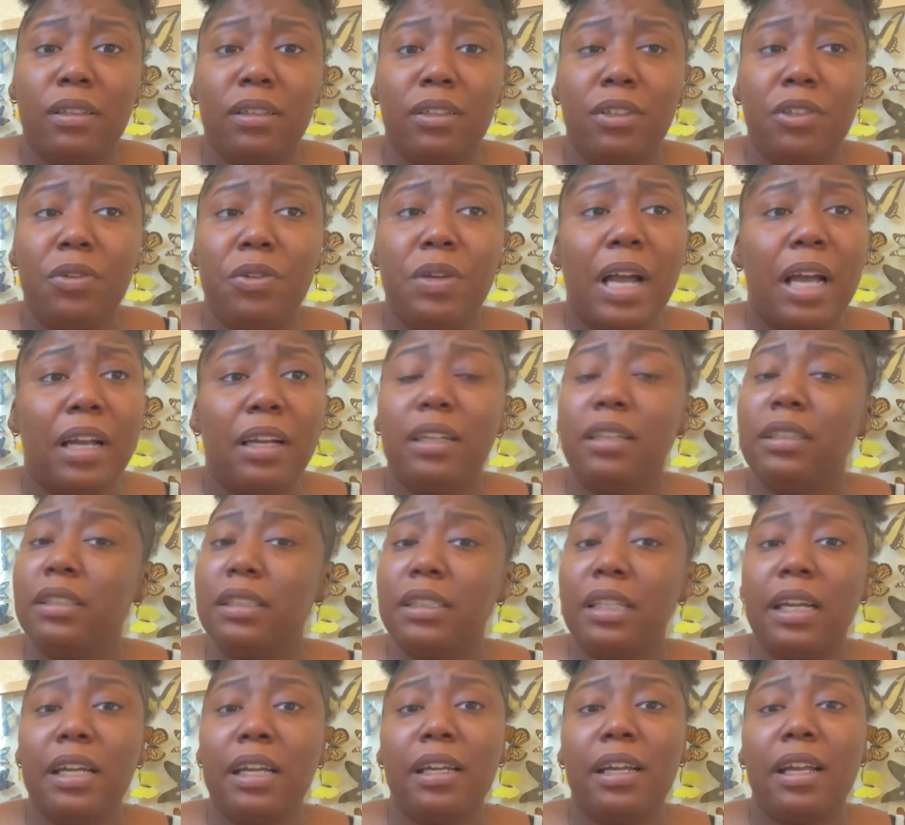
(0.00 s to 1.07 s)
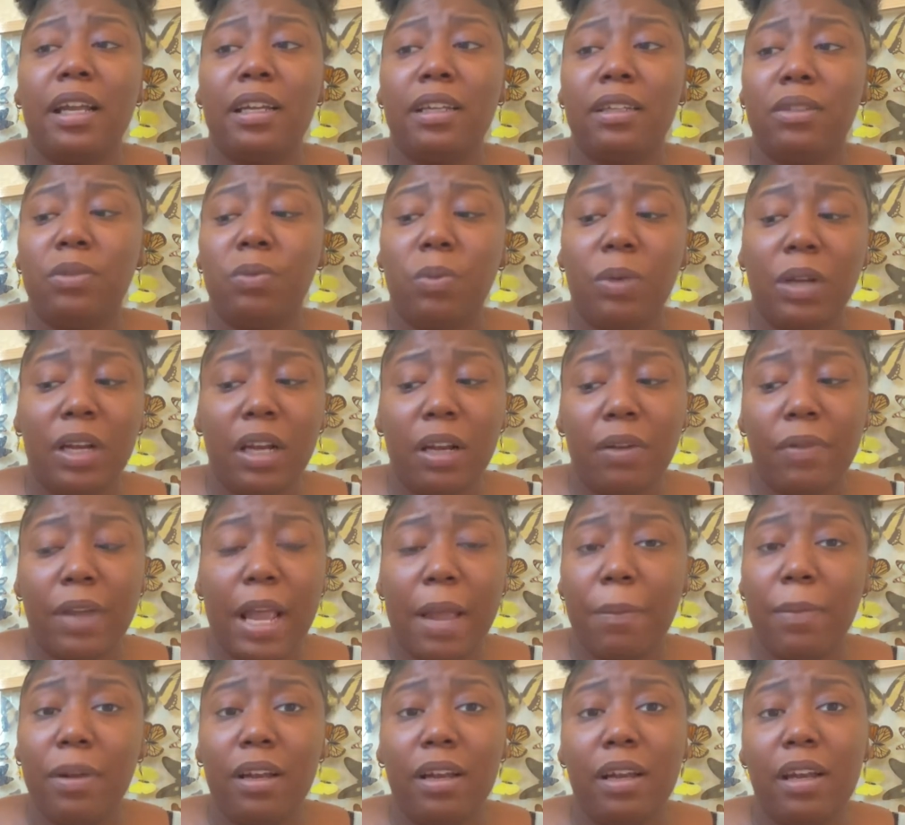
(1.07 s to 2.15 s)
You got to understand that whatever
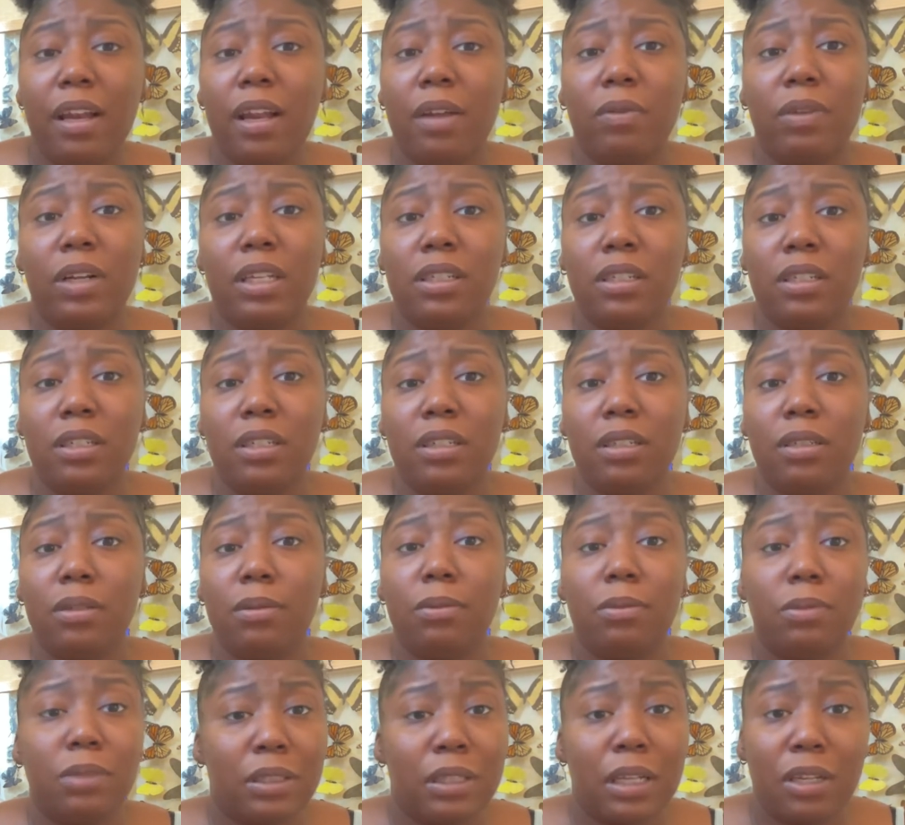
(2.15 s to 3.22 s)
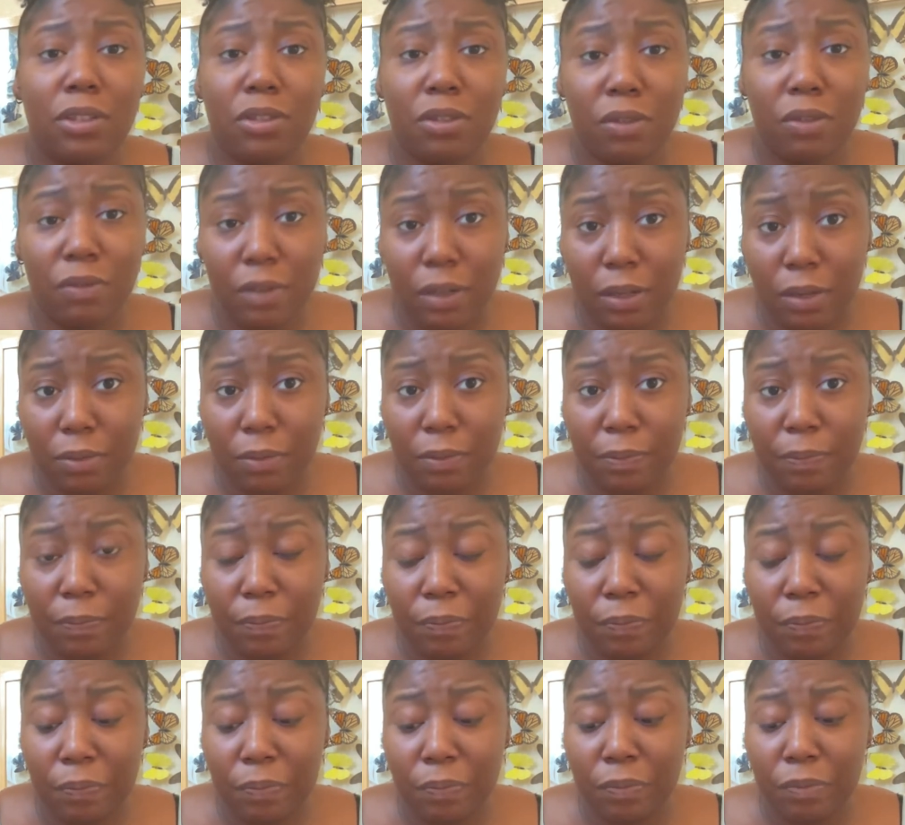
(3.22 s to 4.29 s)
happened in that relationship was not your fault,
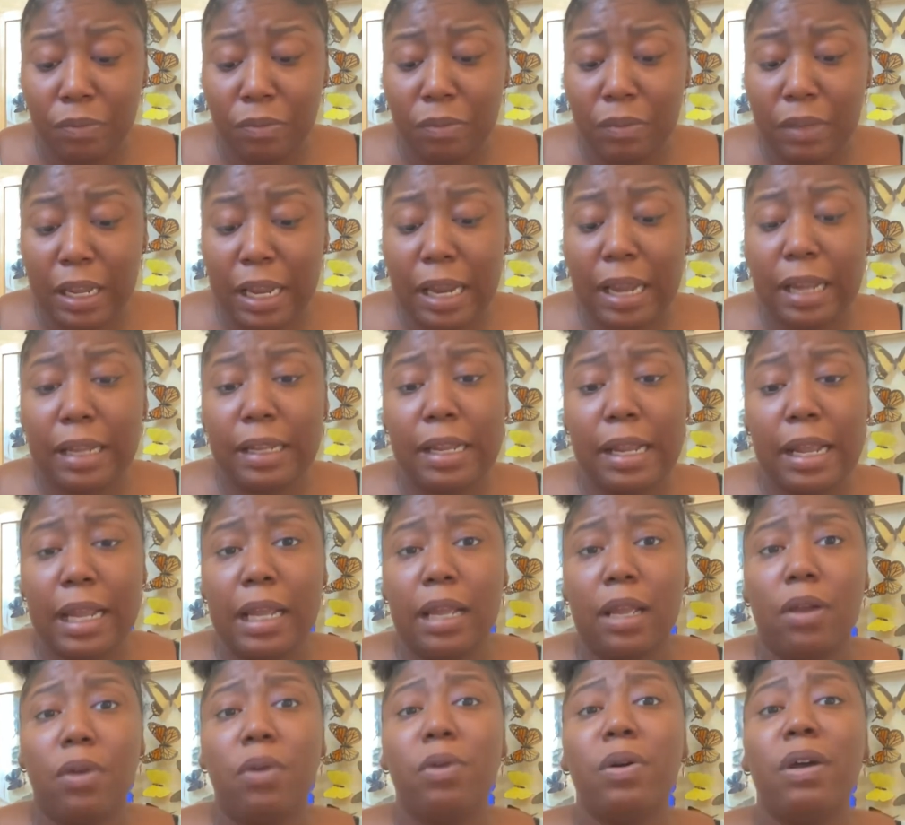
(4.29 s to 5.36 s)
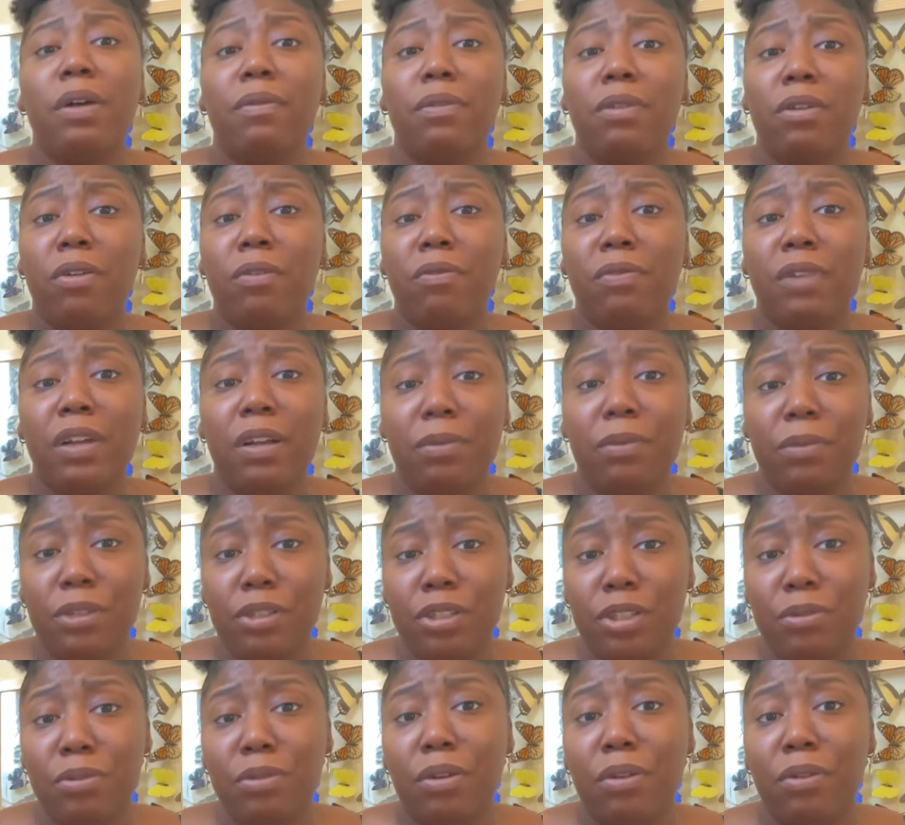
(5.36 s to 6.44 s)
and that whoever gonna fuck
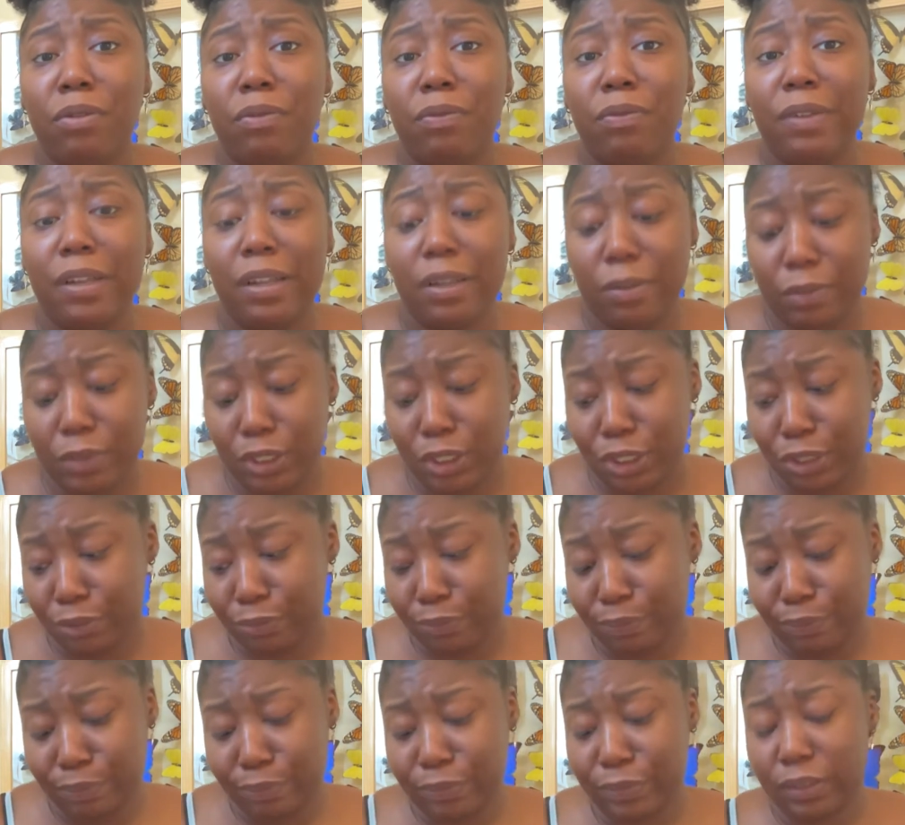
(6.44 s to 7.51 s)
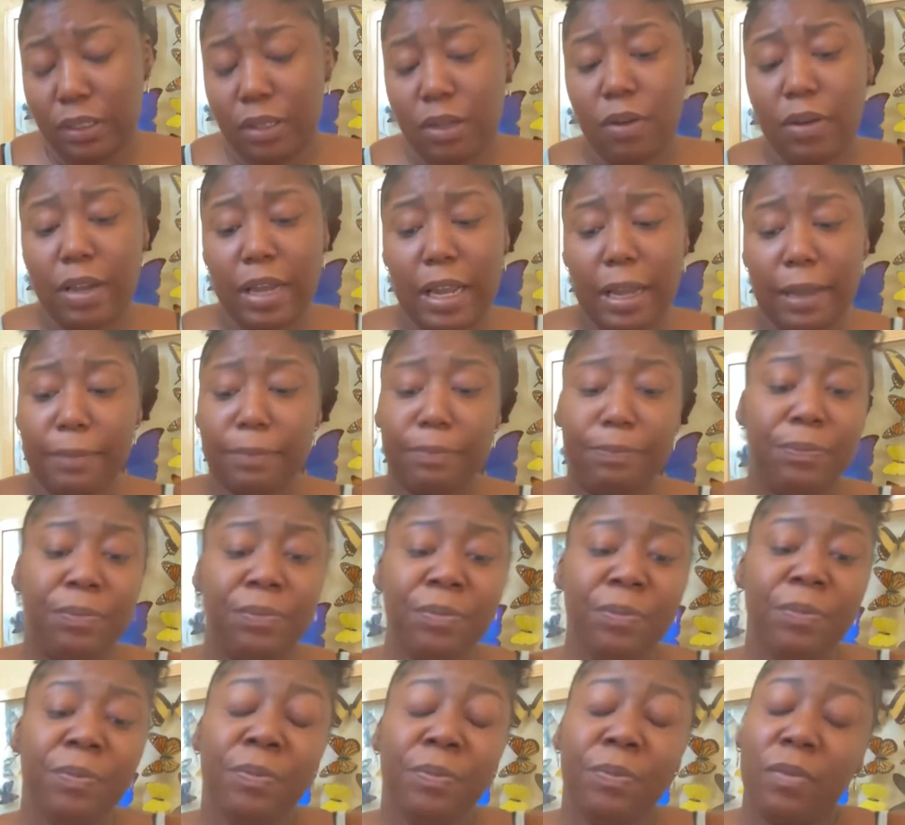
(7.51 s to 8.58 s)
with you gonna fuck with you. Okay.
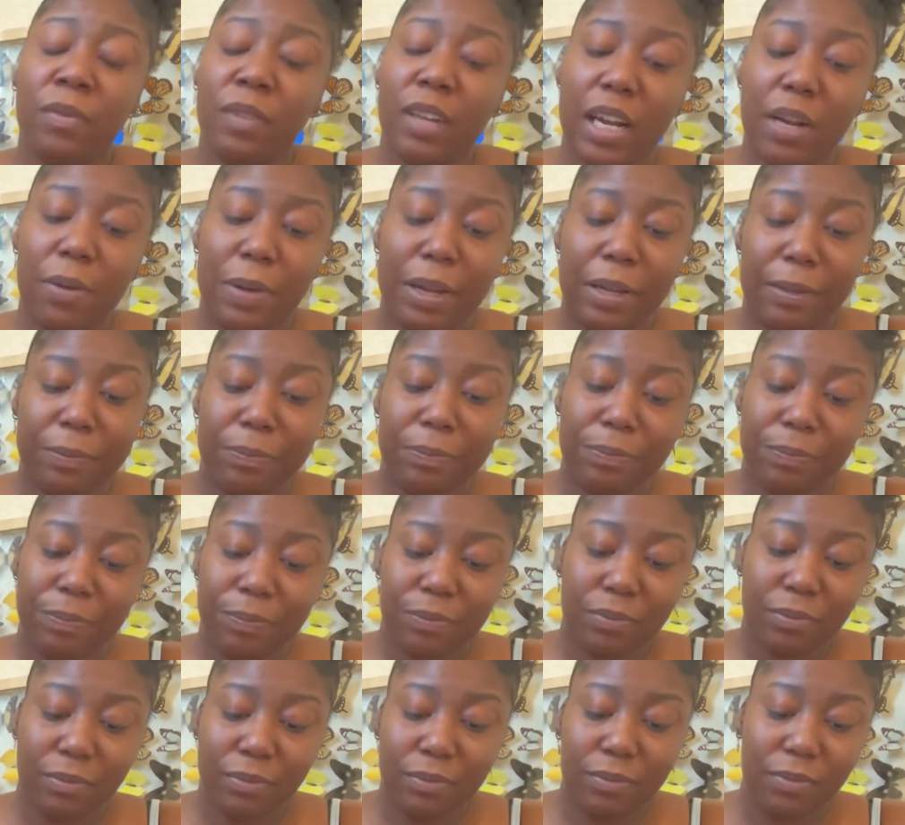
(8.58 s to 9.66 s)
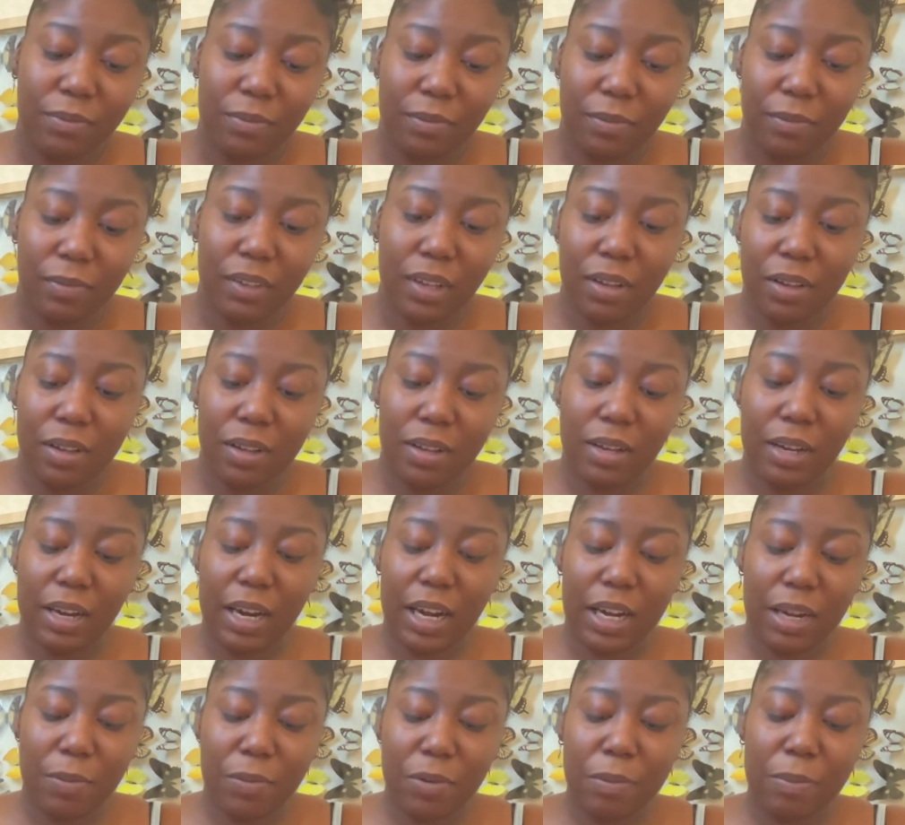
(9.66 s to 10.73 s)
Anyway,
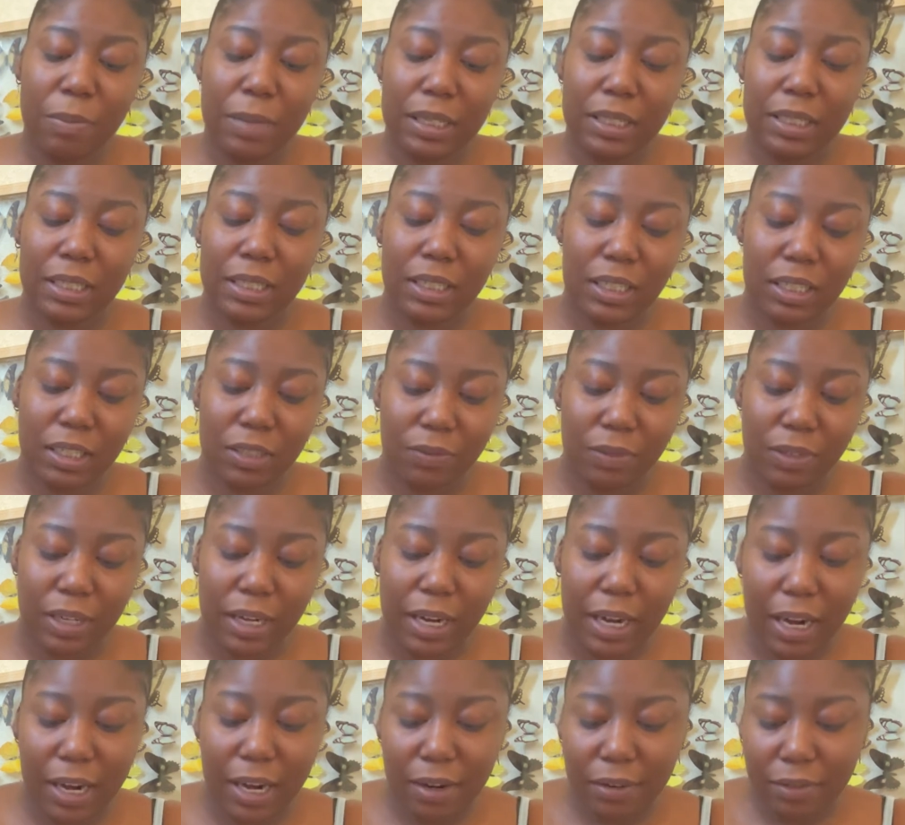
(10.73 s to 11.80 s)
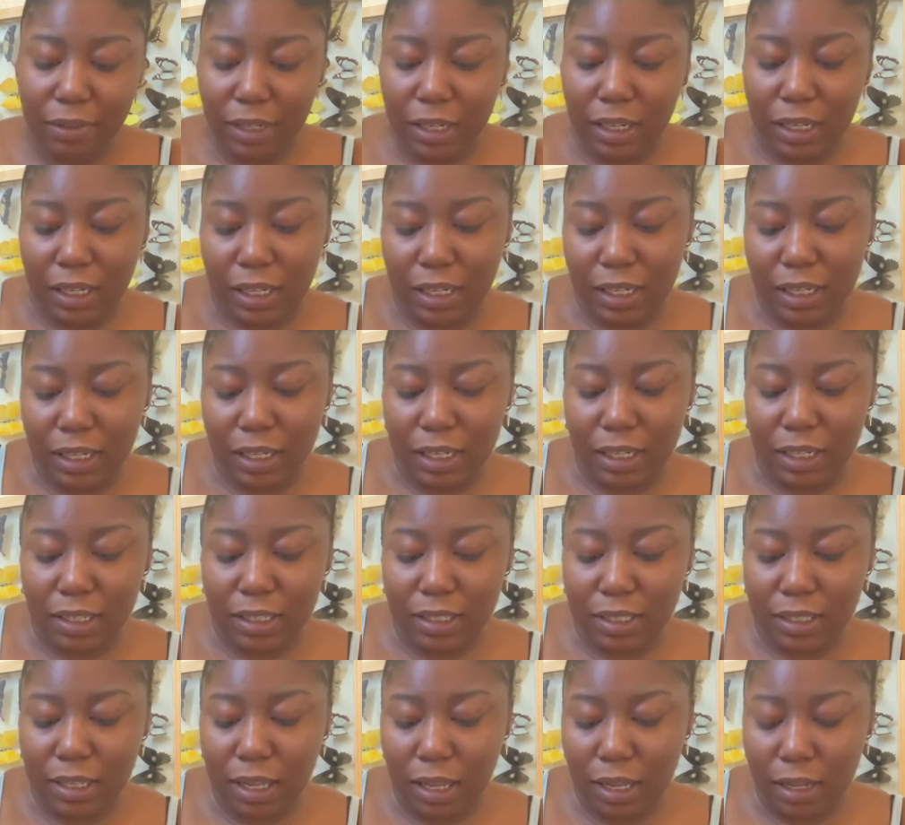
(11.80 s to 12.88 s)
any more messages for the
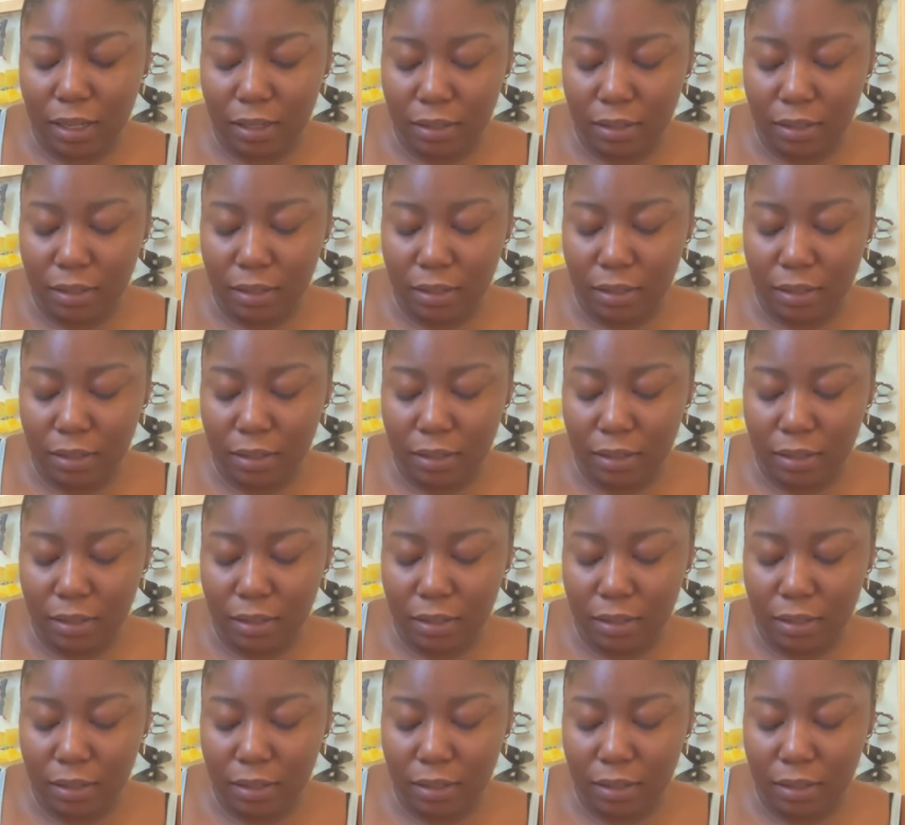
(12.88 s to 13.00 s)
Aries?